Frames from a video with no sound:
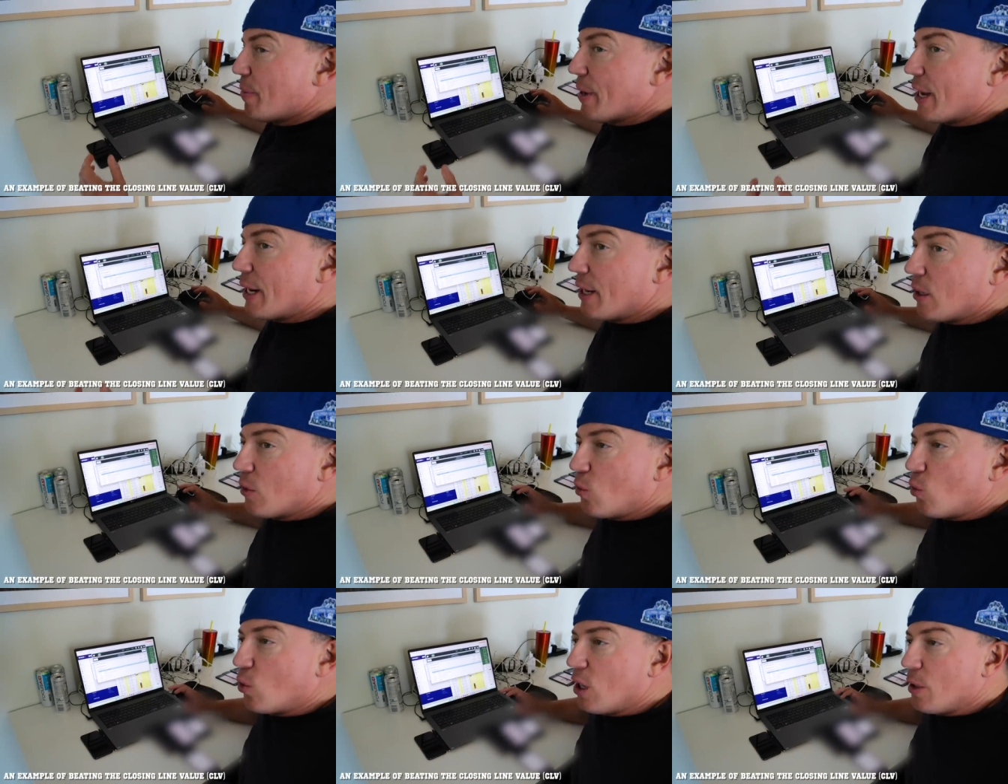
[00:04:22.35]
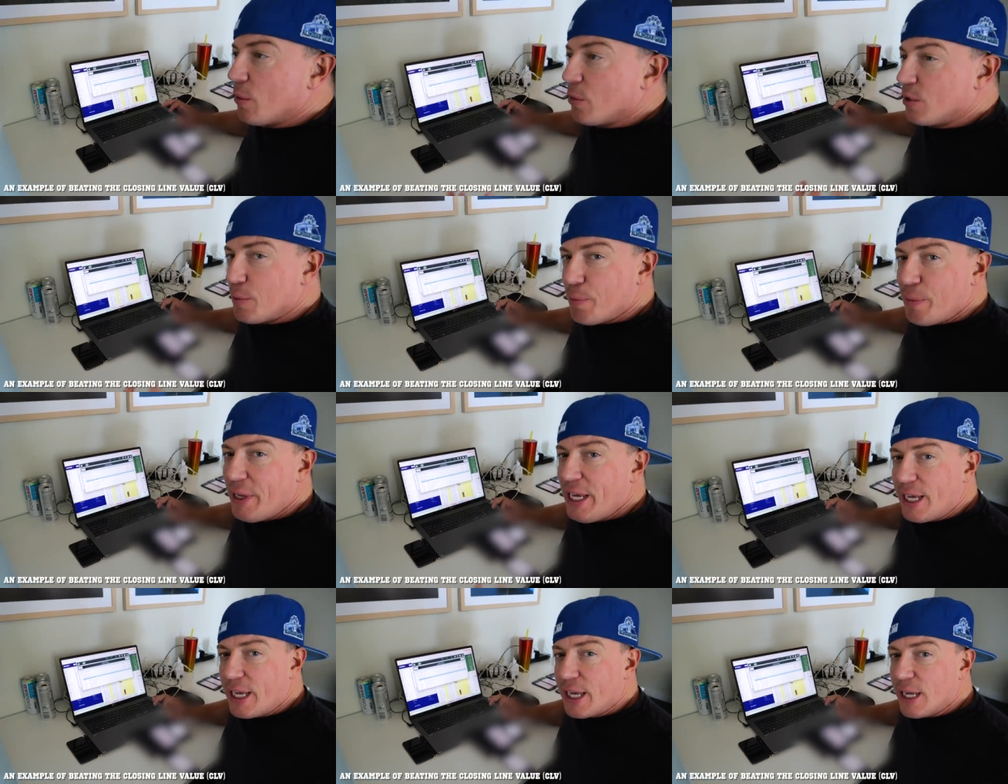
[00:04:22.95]
bet it, we're able to
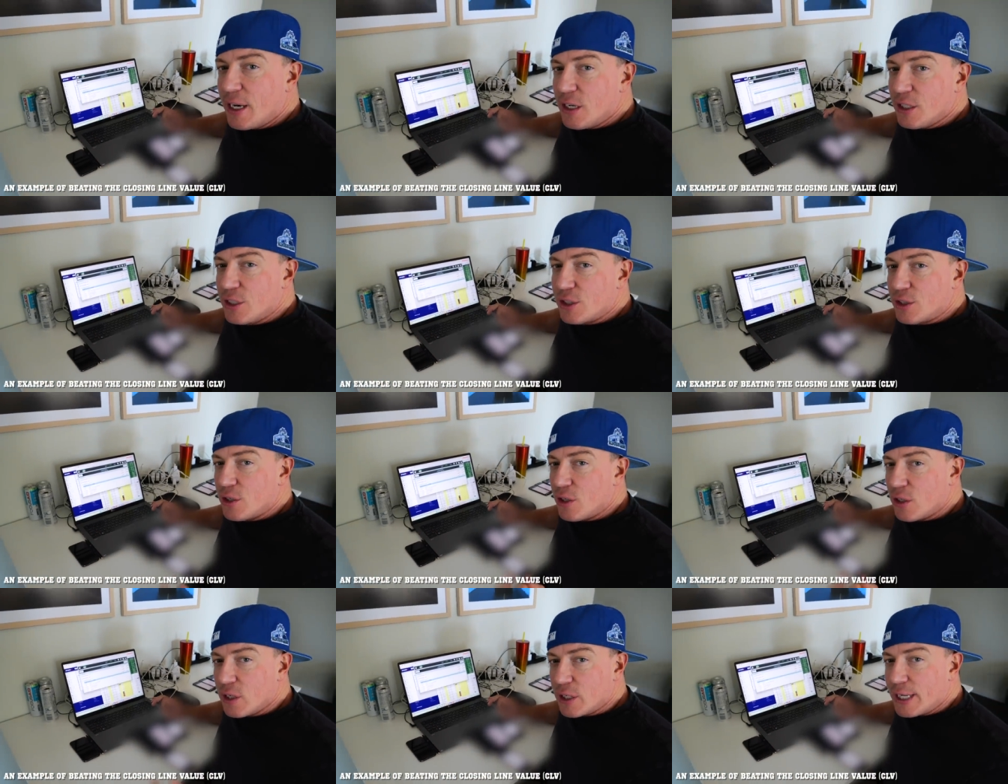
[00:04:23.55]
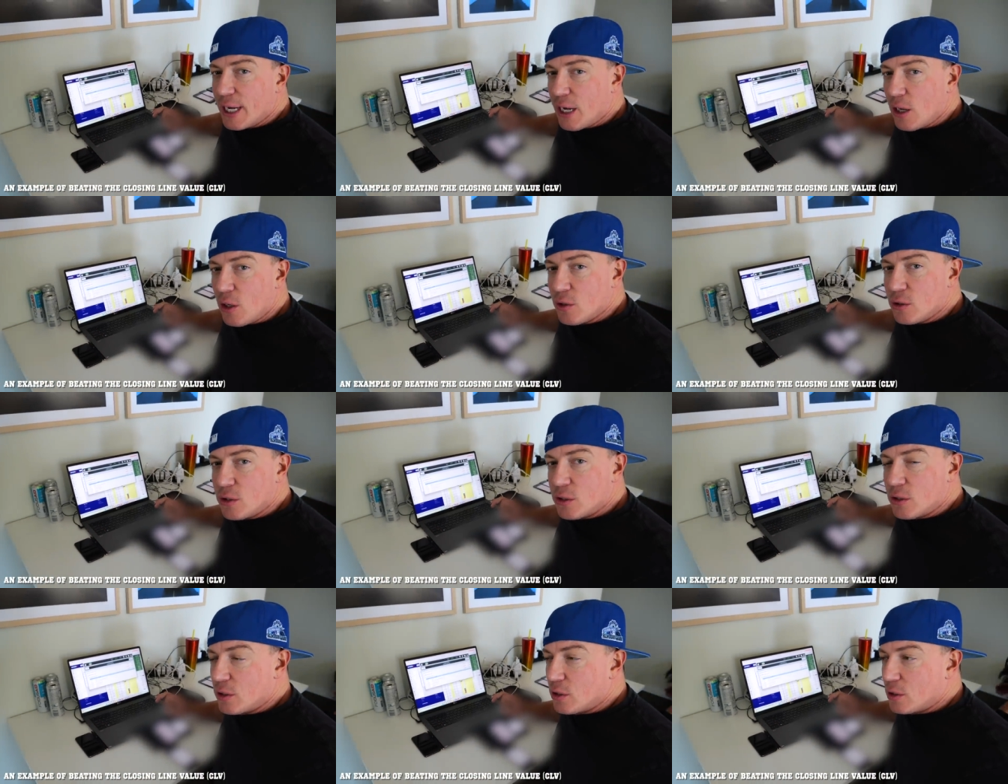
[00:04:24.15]
peek into certain
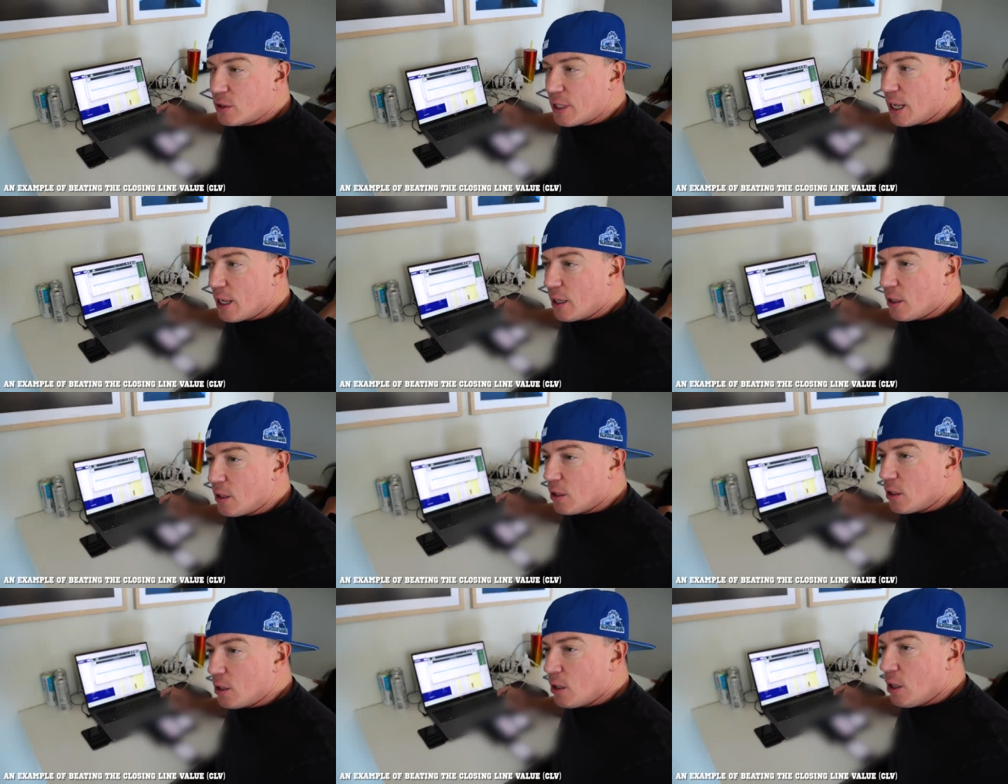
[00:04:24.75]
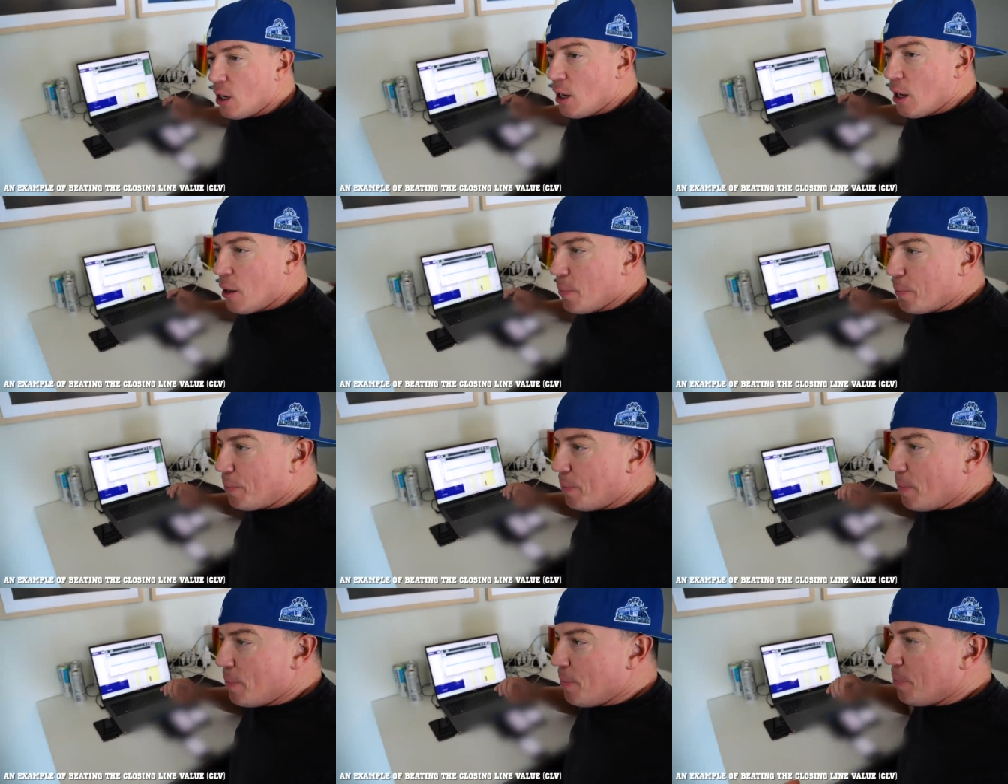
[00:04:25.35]
accounts that
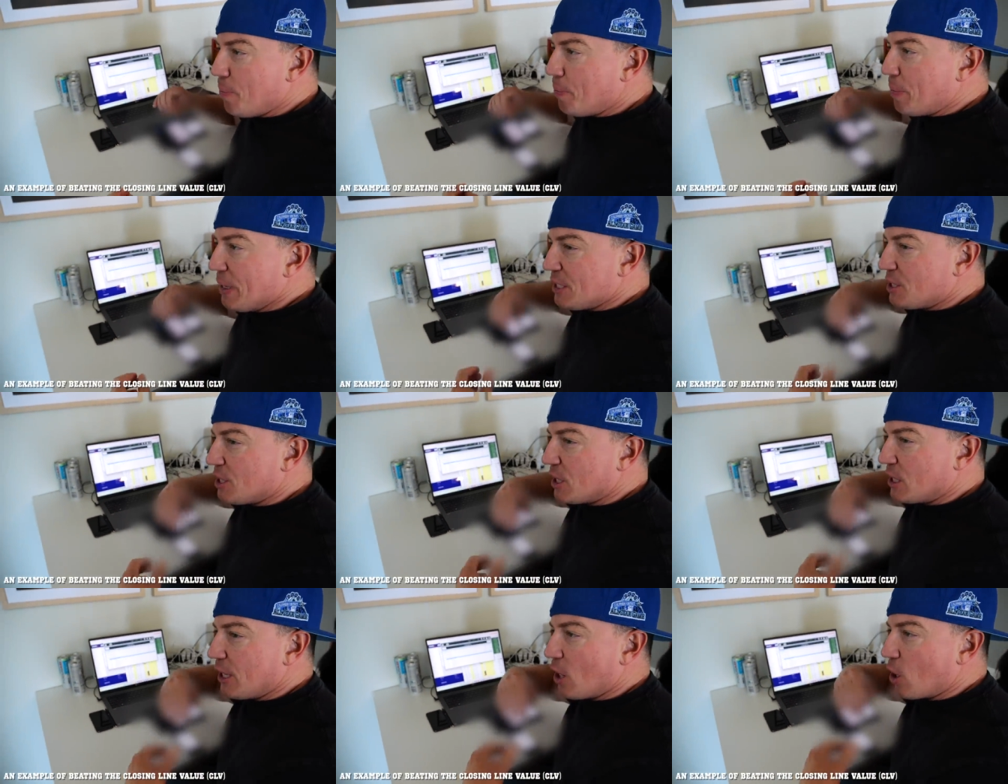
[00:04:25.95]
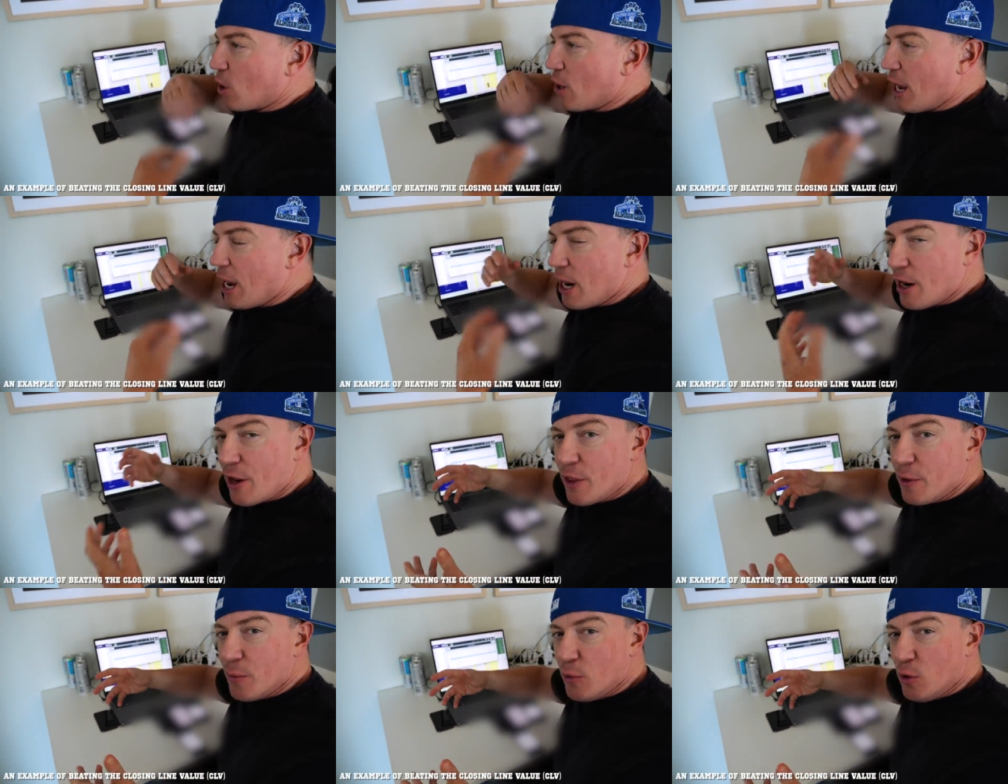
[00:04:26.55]
basically are
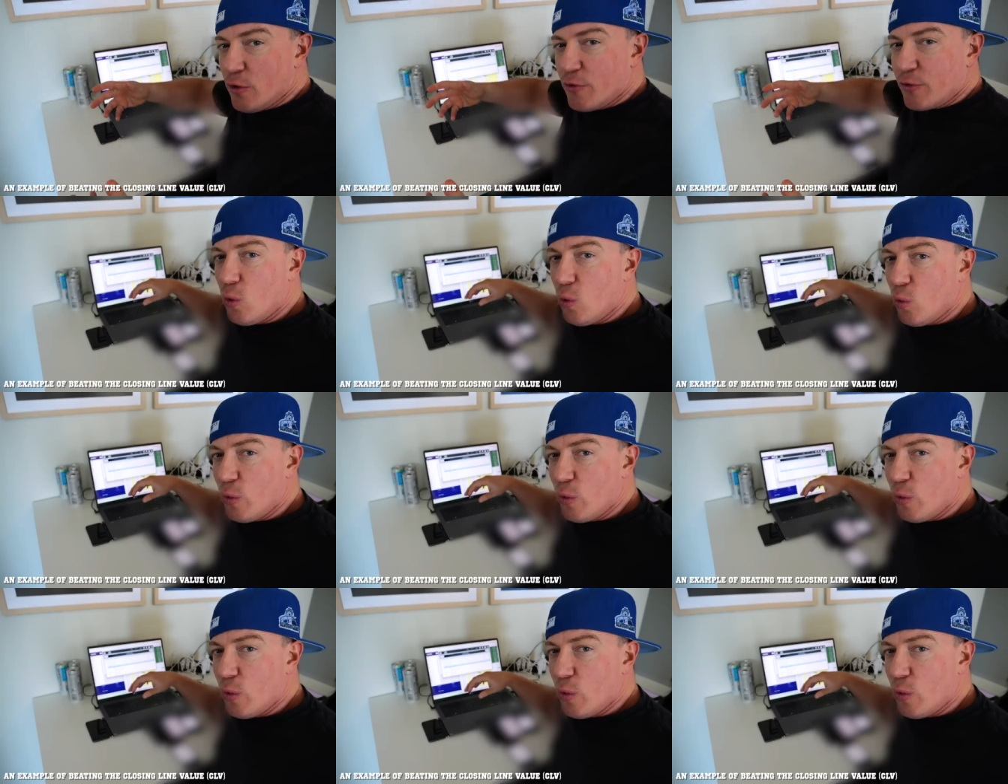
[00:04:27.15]
ahead of the move.